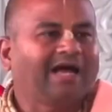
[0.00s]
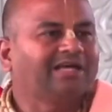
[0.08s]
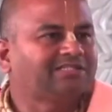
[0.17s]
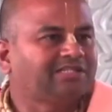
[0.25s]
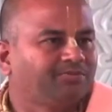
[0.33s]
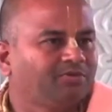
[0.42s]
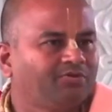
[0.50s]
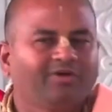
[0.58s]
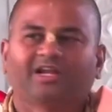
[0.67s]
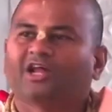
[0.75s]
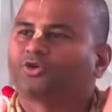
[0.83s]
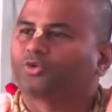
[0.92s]
And asked him,
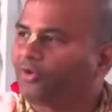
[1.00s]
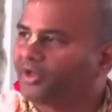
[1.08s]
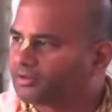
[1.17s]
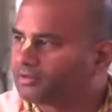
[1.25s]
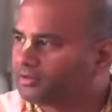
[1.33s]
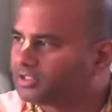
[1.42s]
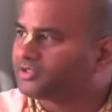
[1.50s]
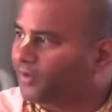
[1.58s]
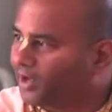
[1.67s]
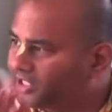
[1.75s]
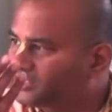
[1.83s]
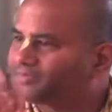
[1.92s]
where are you going?
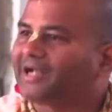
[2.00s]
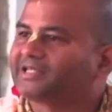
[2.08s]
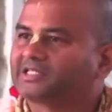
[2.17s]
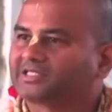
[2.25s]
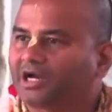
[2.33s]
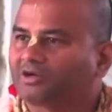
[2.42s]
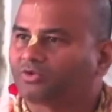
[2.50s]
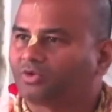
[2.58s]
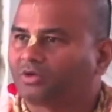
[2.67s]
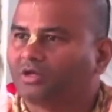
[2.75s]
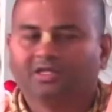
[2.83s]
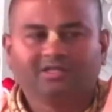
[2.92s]
This forest path is not
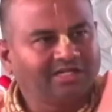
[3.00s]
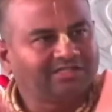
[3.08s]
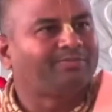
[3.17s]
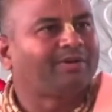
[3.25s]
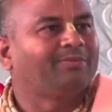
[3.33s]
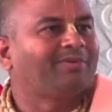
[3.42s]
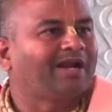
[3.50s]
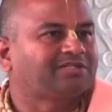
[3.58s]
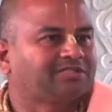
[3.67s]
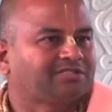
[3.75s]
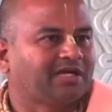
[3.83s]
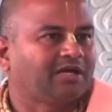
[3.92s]
good. There is a
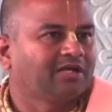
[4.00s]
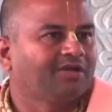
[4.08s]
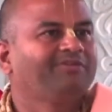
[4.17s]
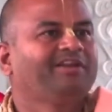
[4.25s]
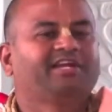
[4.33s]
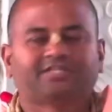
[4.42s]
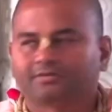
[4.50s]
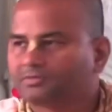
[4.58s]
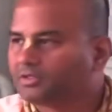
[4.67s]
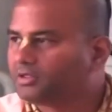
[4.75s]
Brahmarakshasa, he will eat.